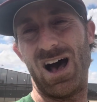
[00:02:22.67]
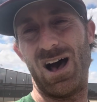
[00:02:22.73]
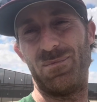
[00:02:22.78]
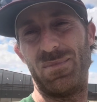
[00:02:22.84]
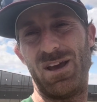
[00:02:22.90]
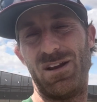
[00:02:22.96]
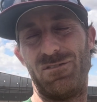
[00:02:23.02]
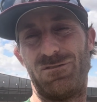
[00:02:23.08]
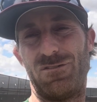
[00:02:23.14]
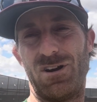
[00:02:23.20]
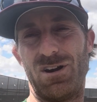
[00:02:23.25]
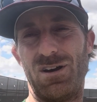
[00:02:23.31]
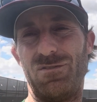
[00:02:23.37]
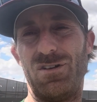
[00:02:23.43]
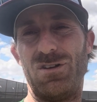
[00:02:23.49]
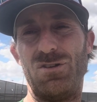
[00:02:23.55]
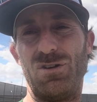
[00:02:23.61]
in front
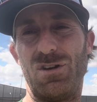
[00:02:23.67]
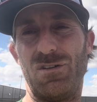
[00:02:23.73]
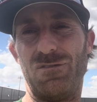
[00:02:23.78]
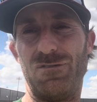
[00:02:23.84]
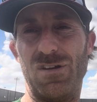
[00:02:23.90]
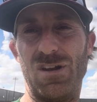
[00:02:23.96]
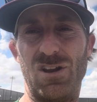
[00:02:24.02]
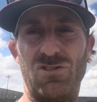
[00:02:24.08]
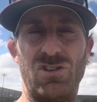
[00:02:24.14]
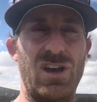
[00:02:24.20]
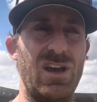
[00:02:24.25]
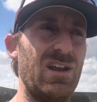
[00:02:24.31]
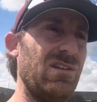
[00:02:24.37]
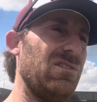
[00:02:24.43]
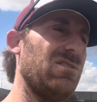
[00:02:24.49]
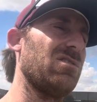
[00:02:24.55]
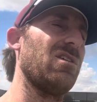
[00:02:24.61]
of, and you can finish it. And
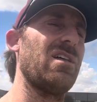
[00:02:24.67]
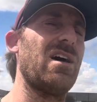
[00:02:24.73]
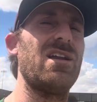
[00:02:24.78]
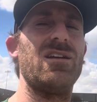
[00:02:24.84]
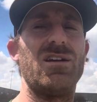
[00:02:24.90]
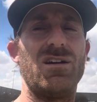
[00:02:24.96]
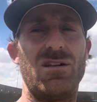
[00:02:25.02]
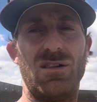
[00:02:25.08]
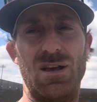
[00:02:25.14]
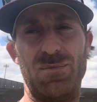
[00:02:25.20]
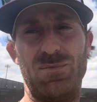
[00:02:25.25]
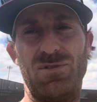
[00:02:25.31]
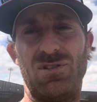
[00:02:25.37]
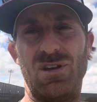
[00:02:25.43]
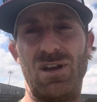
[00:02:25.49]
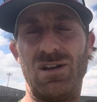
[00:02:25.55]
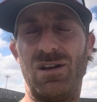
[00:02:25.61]
you saw that in the
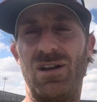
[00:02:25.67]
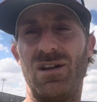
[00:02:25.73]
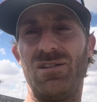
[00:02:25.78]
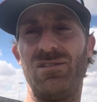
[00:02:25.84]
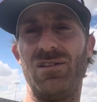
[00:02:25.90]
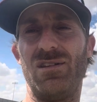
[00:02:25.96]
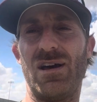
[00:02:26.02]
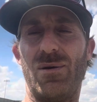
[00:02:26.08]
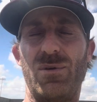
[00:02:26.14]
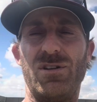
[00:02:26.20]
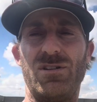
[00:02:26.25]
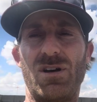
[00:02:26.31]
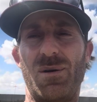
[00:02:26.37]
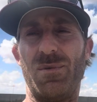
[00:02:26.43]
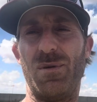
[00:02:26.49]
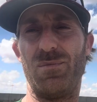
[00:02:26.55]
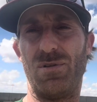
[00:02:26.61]
clips, and you're going to see that with
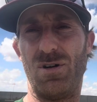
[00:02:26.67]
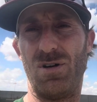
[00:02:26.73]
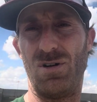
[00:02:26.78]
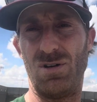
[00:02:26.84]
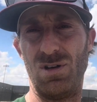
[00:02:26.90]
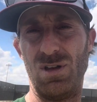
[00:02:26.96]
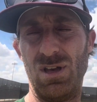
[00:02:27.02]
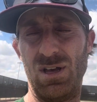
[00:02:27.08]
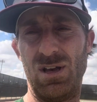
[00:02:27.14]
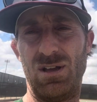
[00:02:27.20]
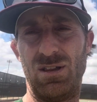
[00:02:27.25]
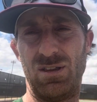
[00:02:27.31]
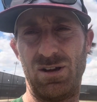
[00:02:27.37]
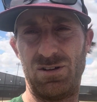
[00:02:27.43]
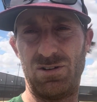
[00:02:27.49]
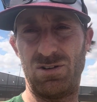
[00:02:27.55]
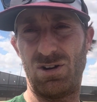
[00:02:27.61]
Tommy Paul
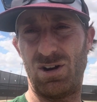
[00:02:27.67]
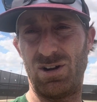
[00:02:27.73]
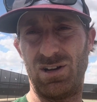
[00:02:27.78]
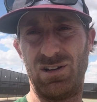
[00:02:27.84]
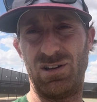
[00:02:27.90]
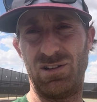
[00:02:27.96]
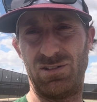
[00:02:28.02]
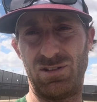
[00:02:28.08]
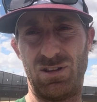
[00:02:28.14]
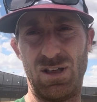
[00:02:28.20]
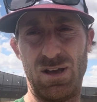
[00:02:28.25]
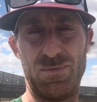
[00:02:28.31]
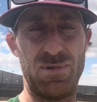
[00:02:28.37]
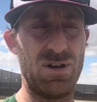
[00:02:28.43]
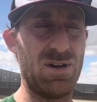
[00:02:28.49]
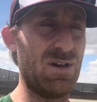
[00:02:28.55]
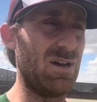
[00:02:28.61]
later on in this clip.
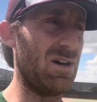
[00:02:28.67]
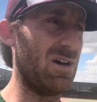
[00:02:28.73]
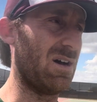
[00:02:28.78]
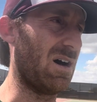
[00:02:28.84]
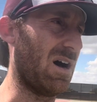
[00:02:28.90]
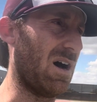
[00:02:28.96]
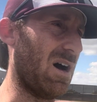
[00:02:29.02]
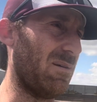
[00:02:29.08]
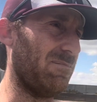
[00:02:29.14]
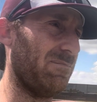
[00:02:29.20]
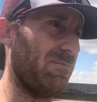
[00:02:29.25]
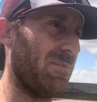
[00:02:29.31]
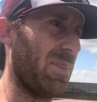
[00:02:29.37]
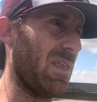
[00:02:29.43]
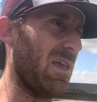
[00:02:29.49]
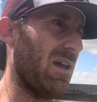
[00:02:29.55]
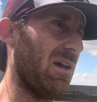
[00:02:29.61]

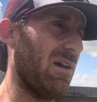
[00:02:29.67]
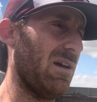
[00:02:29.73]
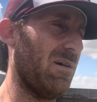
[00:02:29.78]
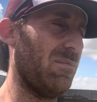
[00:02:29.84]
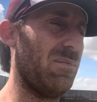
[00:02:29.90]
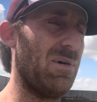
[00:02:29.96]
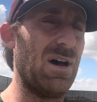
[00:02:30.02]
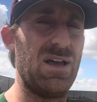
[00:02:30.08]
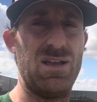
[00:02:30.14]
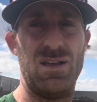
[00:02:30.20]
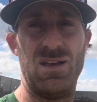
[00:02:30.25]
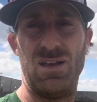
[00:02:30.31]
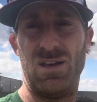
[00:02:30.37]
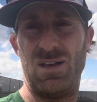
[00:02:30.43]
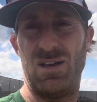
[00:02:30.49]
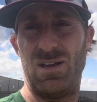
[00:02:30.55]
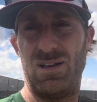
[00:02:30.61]
But
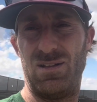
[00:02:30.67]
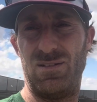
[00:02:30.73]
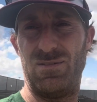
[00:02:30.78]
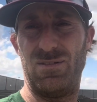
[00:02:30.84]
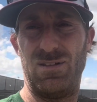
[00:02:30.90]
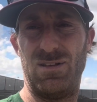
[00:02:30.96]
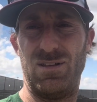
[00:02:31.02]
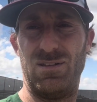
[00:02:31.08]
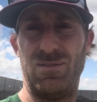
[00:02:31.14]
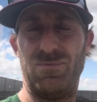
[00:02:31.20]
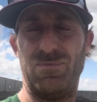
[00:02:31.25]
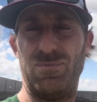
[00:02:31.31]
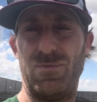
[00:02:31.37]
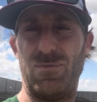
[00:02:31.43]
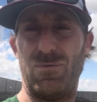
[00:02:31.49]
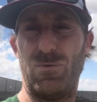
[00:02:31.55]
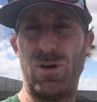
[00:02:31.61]

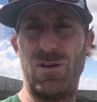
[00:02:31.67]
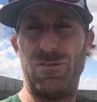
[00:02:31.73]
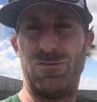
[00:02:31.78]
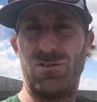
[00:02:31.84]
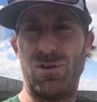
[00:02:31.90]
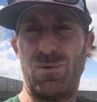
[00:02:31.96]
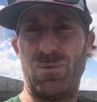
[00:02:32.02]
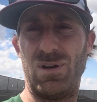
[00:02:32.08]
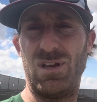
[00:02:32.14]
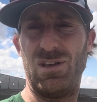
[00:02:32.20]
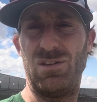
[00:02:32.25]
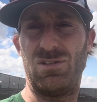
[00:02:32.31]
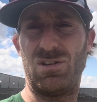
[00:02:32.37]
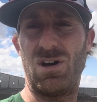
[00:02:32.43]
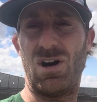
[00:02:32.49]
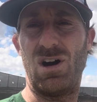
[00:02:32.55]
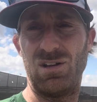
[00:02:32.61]
if someone is
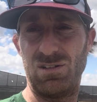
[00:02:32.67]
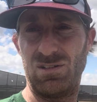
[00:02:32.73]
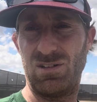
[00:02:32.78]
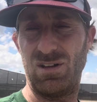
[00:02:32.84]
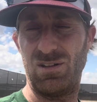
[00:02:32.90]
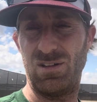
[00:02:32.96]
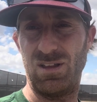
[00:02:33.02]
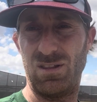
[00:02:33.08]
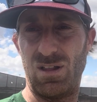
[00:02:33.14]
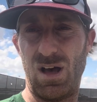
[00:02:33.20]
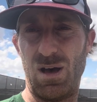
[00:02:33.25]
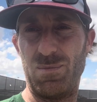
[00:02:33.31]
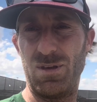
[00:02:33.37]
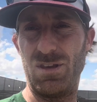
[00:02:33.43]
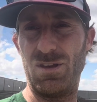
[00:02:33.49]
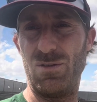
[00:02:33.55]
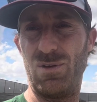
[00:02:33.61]
constantly
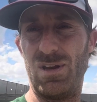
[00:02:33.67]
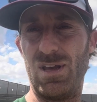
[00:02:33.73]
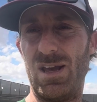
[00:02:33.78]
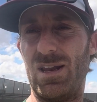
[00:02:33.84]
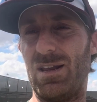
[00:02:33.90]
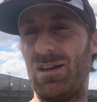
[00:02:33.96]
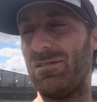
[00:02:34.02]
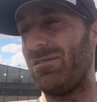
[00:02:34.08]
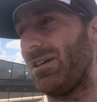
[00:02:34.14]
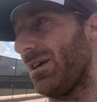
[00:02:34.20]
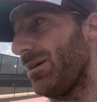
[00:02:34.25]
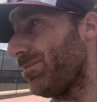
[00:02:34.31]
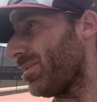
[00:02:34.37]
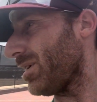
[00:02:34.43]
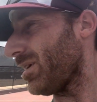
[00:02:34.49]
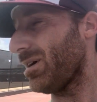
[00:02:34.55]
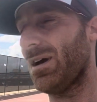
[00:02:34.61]
lobbing you and hitting deep,
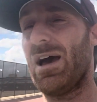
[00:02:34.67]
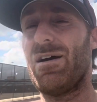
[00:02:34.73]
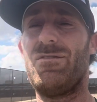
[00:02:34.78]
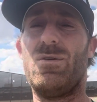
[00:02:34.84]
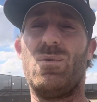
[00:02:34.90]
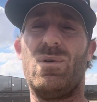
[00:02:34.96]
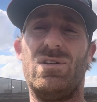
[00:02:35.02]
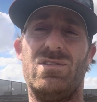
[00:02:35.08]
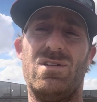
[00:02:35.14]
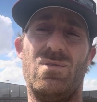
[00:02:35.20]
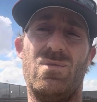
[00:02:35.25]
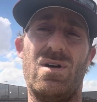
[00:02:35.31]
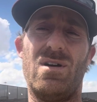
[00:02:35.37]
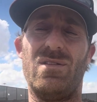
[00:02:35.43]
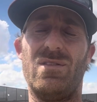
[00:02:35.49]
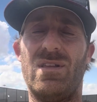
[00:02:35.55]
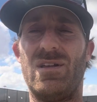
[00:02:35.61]
every once in a
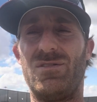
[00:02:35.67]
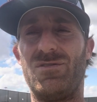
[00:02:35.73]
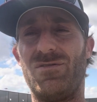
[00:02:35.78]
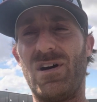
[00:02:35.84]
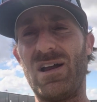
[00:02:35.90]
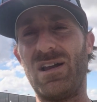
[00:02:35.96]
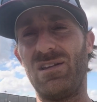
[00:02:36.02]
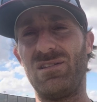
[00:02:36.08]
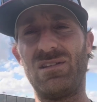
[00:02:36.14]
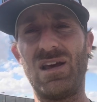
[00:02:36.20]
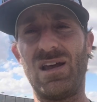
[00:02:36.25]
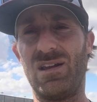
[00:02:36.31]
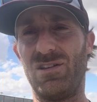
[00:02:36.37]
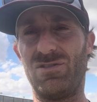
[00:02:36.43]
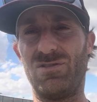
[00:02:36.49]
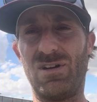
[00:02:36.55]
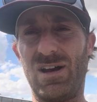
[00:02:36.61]
while, that's fine. It's
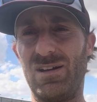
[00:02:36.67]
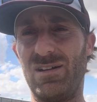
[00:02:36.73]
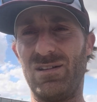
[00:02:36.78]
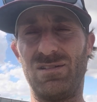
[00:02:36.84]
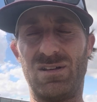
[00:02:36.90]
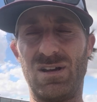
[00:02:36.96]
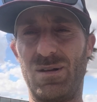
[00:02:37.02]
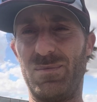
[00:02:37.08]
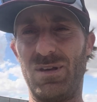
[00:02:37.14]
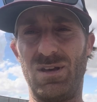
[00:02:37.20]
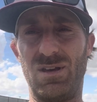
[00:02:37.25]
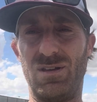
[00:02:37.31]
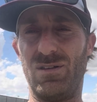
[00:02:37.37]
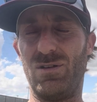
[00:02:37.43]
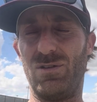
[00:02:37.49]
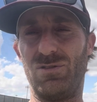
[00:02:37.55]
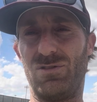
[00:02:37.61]
tennis, right? There's going to be
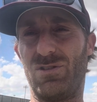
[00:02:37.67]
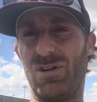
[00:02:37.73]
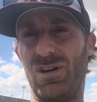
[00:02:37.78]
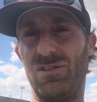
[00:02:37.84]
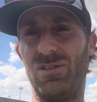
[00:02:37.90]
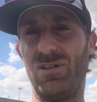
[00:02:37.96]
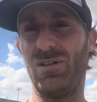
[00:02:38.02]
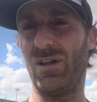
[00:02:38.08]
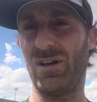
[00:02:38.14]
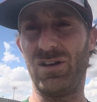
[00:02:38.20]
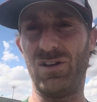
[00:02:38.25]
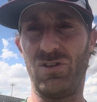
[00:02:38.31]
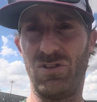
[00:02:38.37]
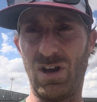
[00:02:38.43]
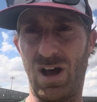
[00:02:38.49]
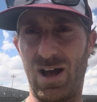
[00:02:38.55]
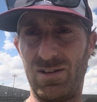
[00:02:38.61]
those crazy lucky
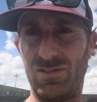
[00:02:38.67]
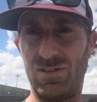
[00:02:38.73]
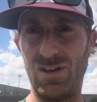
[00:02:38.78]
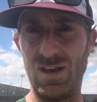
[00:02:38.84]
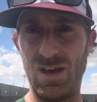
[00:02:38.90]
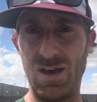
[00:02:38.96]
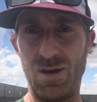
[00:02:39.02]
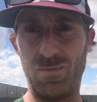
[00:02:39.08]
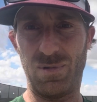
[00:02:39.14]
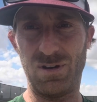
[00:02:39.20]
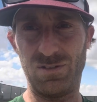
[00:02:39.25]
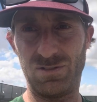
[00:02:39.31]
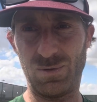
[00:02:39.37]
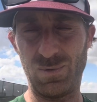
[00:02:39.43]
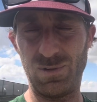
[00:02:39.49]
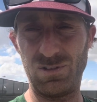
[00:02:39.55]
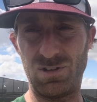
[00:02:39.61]
shots. But if
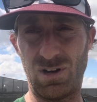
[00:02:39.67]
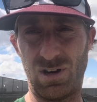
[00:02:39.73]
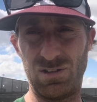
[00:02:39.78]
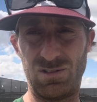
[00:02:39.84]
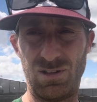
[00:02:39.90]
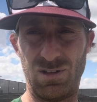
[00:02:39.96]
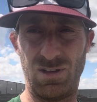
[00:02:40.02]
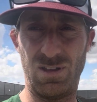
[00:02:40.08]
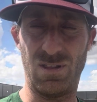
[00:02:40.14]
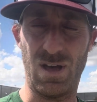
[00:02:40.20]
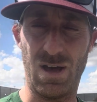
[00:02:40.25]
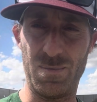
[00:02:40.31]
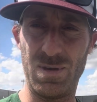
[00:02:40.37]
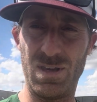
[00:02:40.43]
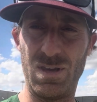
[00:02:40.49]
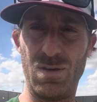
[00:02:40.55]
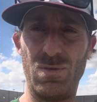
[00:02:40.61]
someone's constantly
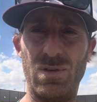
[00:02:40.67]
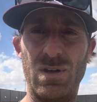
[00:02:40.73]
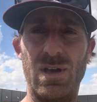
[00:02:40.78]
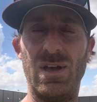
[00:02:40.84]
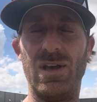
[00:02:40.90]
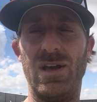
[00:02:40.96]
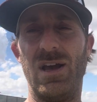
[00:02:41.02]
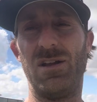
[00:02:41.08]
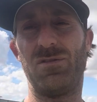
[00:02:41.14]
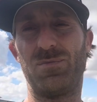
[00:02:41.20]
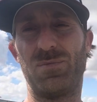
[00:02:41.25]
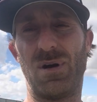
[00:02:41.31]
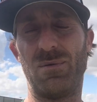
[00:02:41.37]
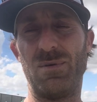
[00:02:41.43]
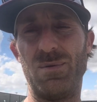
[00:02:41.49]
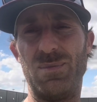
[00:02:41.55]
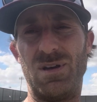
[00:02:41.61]
lobbing you, it's
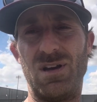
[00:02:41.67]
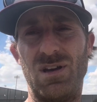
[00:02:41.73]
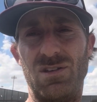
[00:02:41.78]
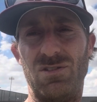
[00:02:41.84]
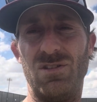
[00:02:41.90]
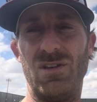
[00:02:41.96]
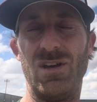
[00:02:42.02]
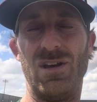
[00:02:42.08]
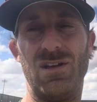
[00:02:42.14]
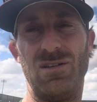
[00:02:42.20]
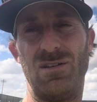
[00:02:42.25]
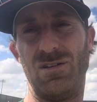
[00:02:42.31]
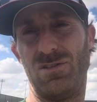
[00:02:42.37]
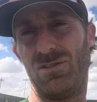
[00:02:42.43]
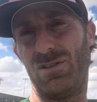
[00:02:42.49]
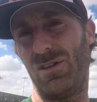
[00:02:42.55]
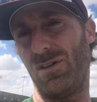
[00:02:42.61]
probably because
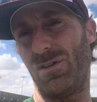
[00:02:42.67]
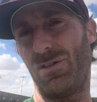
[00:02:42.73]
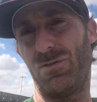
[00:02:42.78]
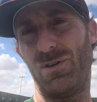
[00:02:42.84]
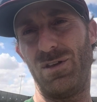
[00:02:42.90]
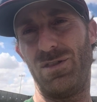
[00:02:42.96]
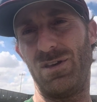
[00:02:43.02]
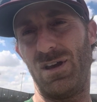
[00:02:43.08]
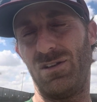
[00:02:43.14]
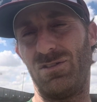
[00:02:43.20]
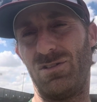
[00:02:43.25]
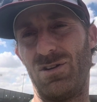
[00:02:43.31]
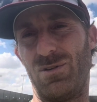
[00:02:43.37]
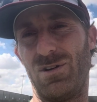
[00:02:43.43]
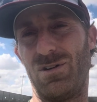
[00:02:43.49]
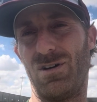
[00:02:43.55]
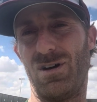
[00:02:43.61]
there's either 3 things
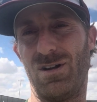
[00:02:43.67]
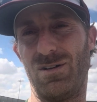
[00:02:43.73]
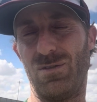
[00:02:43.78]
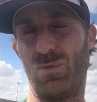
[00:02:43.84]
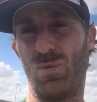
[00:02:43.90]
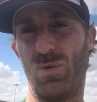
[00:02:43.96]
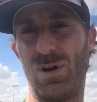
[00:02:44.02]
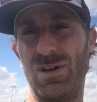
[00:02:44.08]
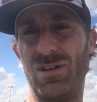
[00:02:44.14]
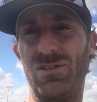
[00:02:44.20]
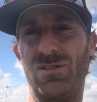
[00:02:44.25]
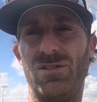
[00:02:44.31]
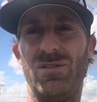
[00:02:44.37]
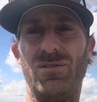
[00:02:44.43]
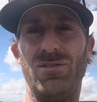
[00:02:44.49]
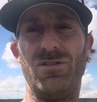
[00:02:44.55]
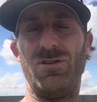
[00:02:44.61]
going on. 1 is
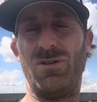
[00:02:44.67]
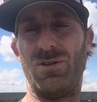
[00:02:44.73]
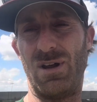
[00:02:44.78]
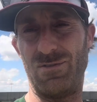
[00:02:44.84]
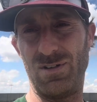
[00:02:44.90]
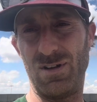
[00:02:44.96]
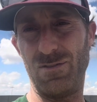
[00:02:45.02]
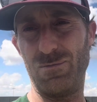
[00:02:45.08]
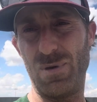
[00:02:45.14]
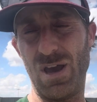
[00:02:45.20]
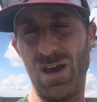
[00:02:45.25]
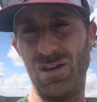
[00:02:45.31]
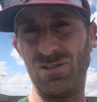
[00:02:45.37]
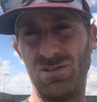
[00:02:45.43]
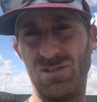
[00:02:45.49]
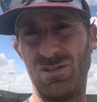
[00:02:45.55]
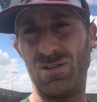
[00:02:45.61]
you don't have enough
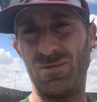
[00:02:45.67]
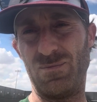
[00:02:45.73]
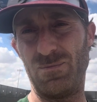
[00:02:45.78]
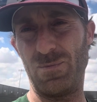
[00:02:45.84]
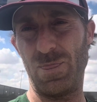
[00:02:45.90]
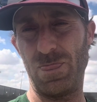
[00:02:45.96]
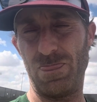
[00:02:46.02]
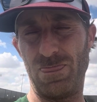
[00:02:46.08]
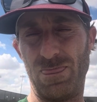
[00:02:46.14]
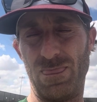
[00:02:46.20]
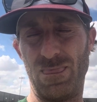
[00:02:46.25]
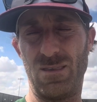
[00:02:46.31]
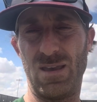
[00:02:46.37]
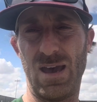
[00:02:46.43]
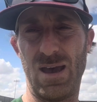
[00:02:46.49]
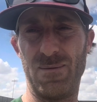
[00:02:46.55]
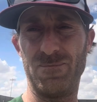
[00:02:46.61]
pace,
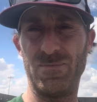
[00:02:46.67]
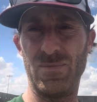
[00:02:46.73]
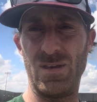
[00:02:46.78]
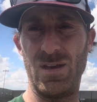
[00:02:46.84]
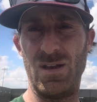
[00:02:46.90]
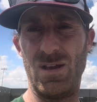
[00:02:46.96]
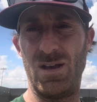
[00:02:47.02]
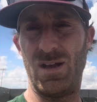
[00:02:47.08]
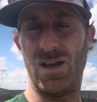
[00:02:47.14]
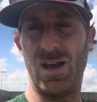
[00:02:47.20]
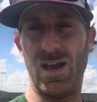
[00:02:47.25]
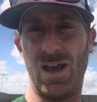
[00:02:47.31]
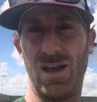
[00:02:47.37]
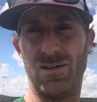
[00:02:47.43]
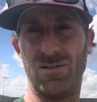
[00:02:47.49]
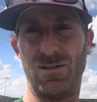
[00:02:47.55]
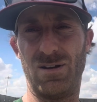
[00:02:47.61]
okay?
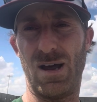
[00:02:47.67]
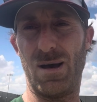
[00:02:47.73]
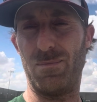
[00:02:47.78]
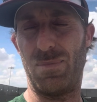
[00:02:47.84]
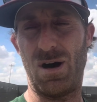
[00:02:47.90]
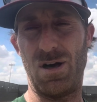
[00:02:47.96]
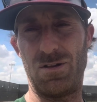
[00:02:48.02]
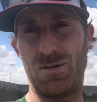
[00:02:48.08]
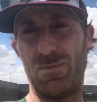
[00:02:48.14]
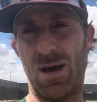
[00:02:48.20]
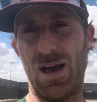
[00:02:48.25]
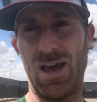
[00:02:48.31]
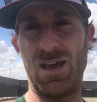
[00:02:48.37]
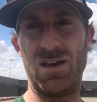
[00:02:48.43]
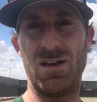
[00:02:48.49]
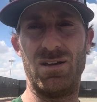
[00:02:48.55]
And they're not bothered by it.